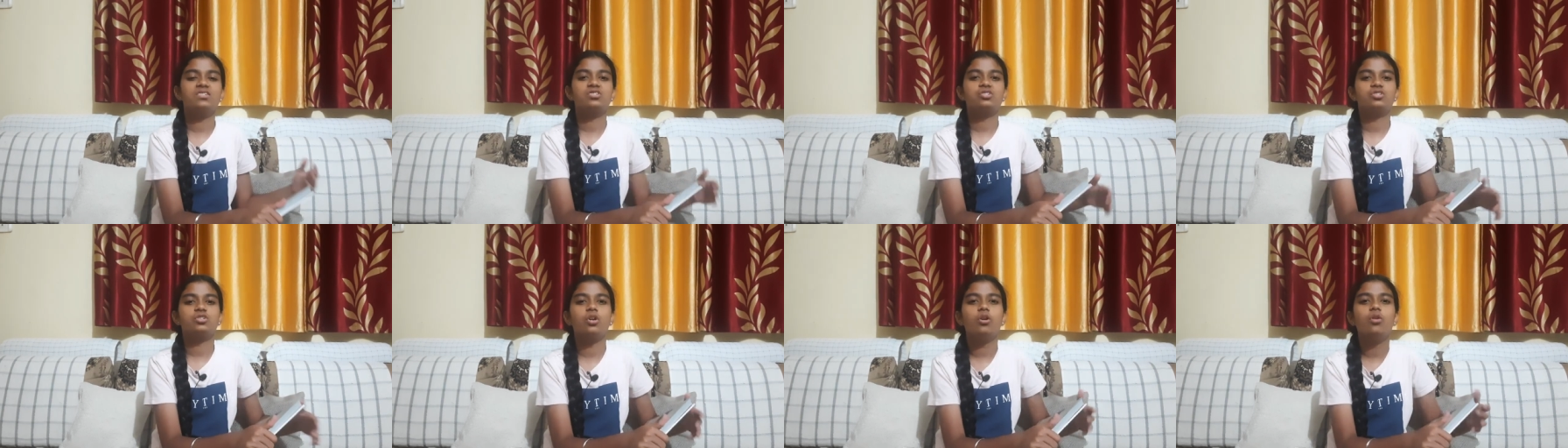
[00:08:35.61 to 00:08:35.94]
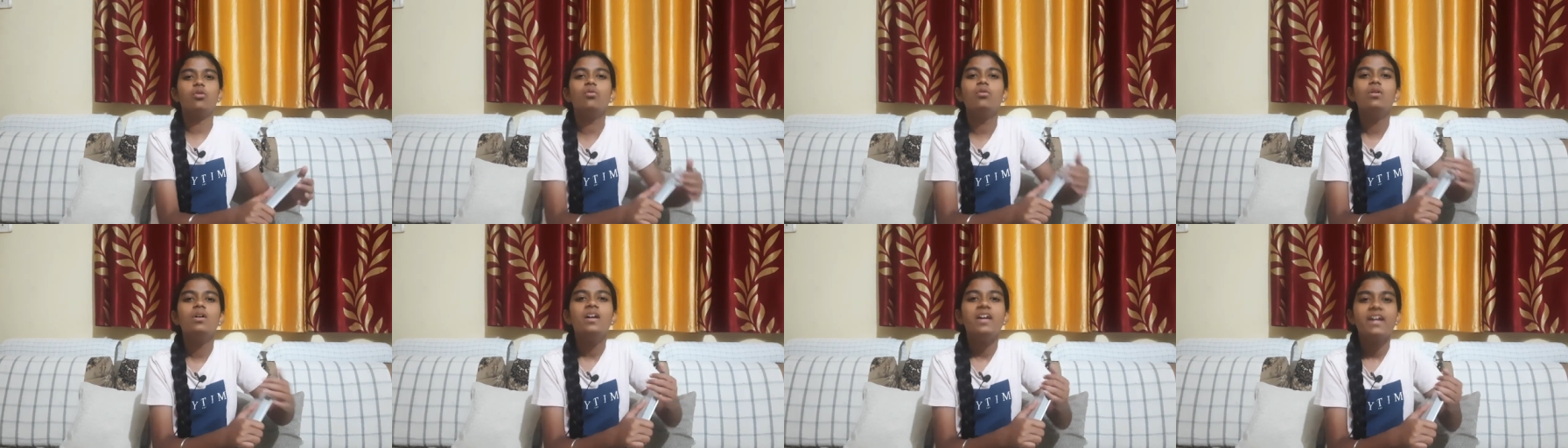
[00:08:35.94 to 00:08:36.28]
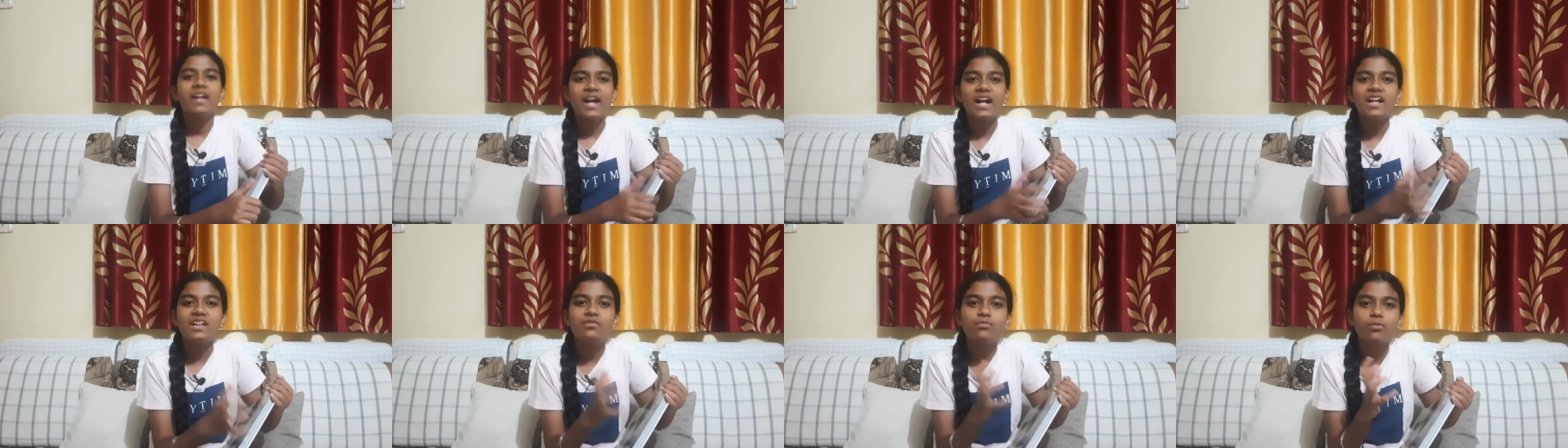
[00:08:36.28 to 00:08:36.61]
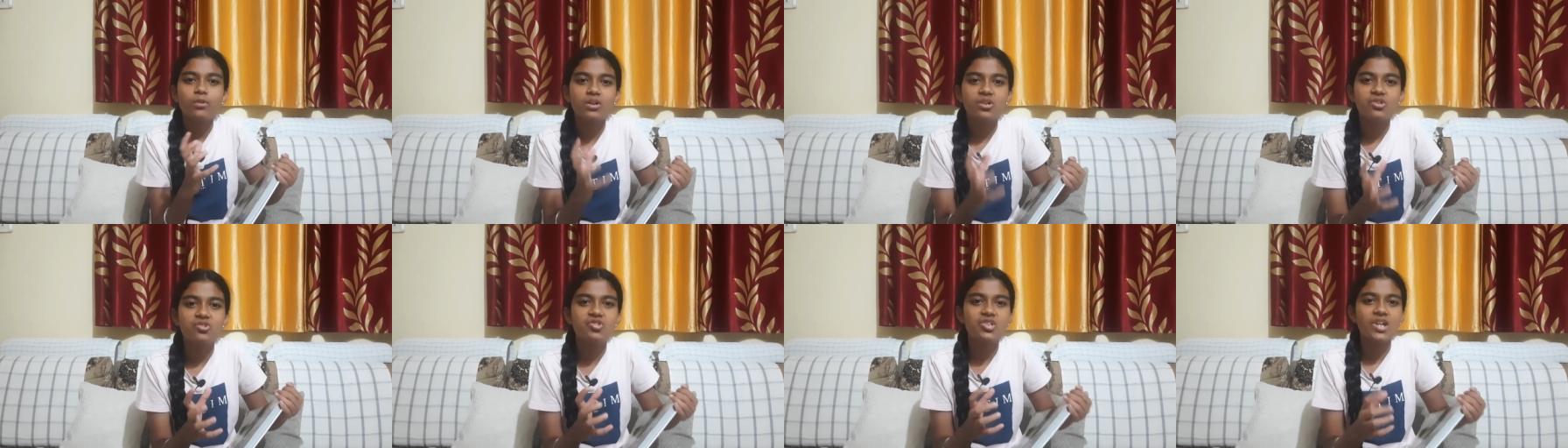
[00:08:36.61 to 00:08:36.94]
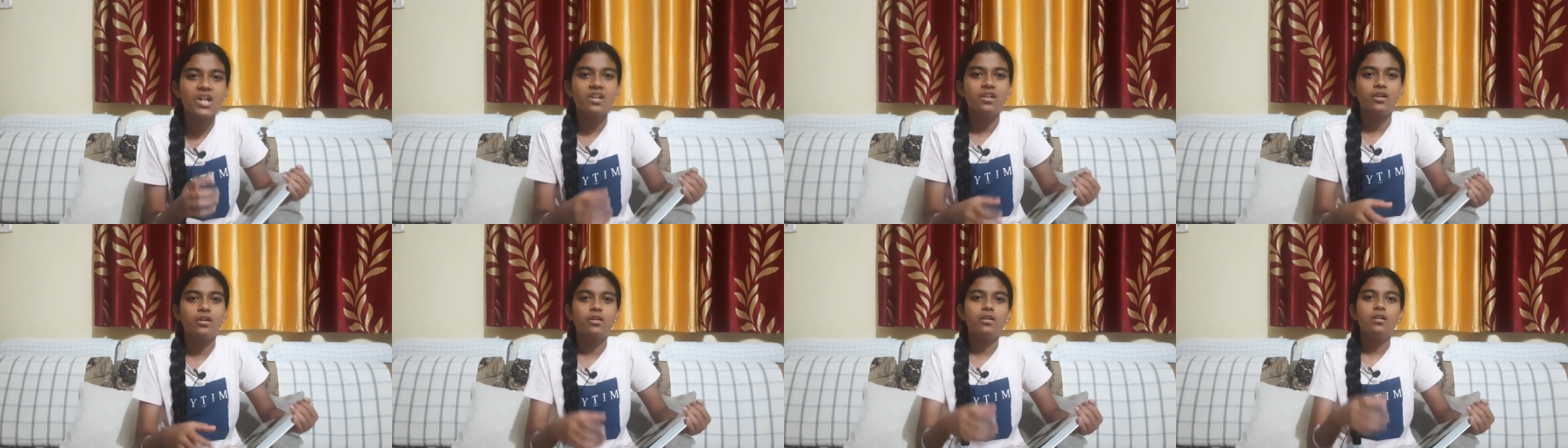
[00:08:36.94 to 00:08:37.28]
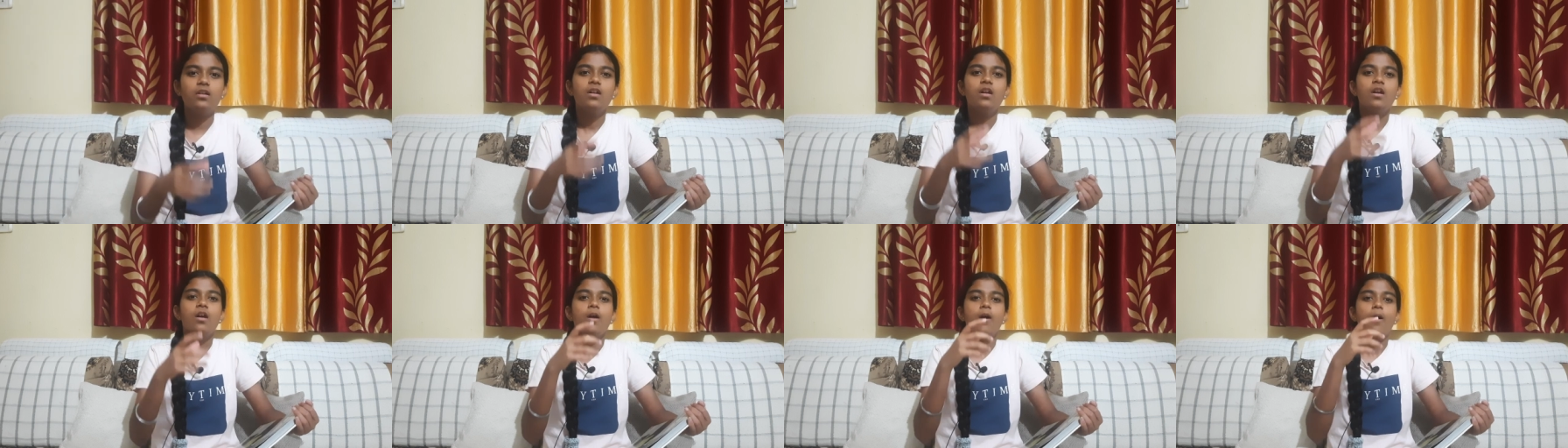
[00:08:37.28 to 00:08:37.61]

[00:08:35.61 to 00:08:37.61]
So Edward Jenner